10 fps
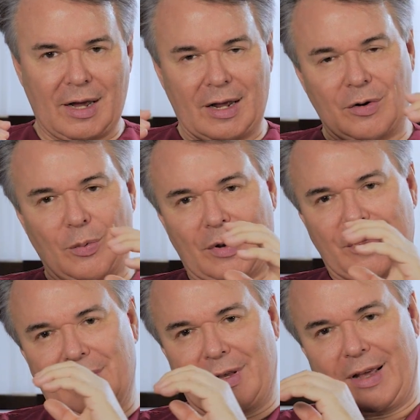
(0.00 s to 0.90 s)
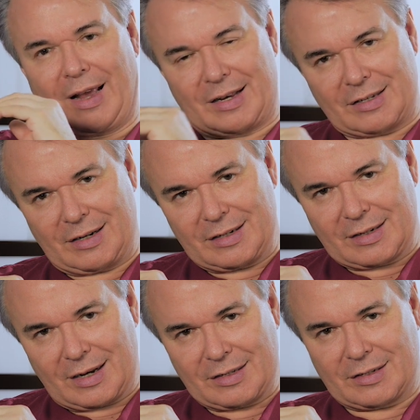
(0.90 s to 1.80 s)
And what the Exilis
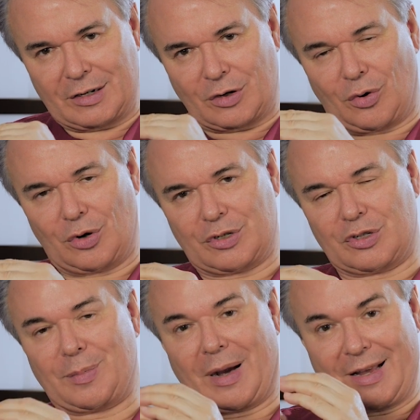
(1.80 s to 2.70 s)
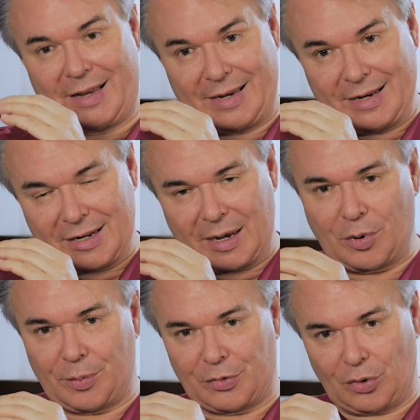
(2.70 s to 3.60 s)
does, it causes by heat
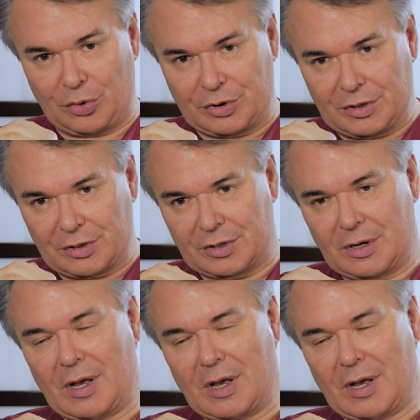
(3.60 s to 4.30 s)
apoptosis,